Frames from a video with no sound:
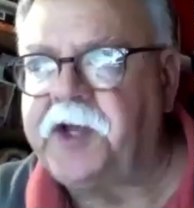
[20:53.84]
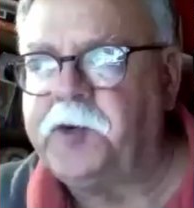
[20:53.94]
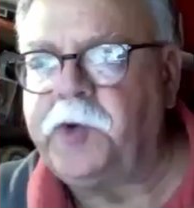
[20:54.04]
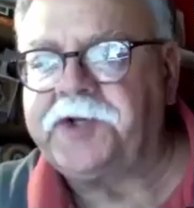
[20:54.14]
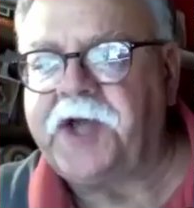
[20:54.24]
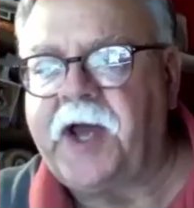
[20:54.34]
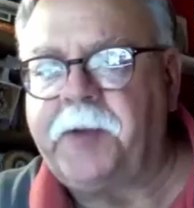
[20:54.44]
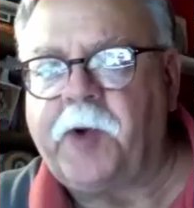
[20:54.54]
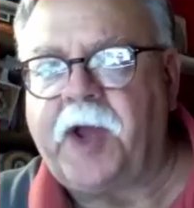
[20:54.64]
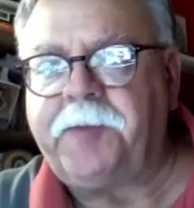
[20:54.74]
in real
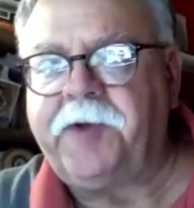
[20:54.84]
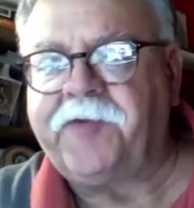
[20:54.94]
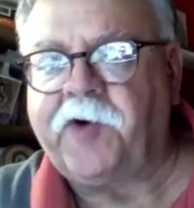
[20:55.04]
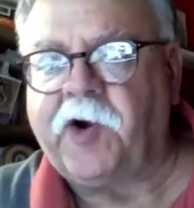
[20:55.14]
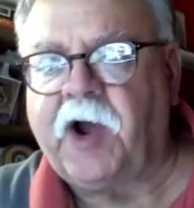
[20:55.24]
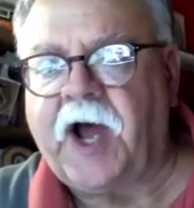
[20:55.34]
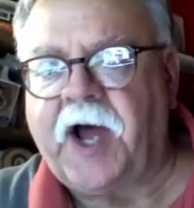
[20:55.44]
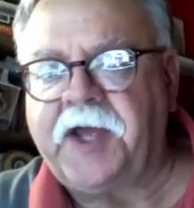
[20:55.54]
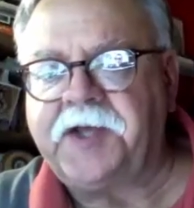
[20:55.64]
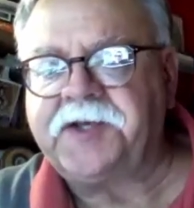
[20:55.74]
time right before our
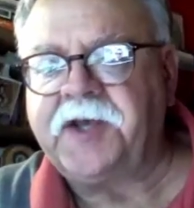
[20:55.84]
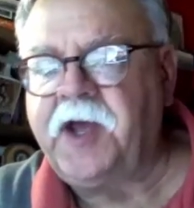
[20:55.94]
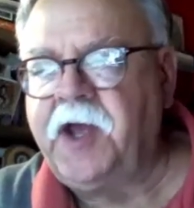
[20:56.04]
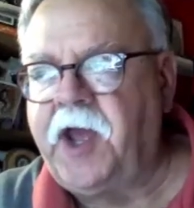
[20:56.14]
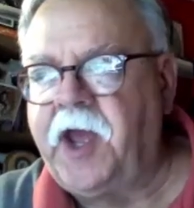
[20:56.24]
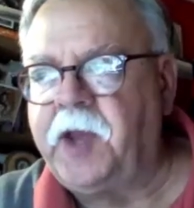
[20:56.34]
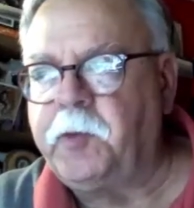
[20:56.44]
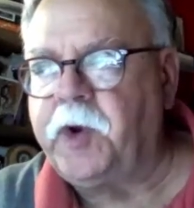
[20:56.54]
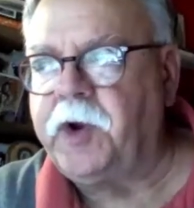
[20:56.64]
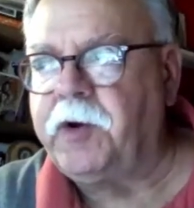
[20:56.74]
eyes. And
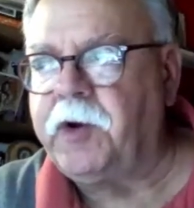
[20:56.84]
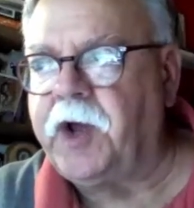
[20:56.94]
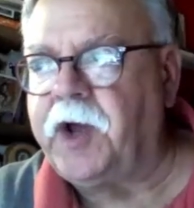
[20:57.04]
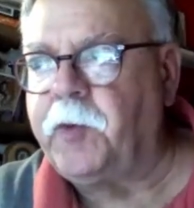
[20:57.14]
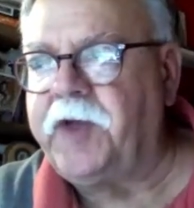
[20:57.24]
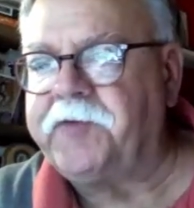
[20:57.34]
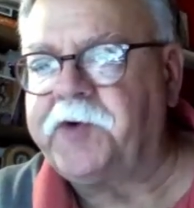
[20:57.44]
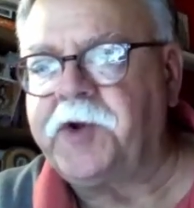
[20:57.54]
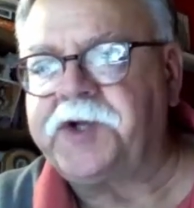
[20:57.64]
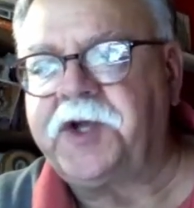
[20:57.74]
we have
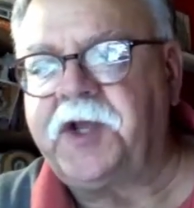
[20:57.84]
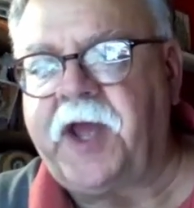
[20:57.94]
Christian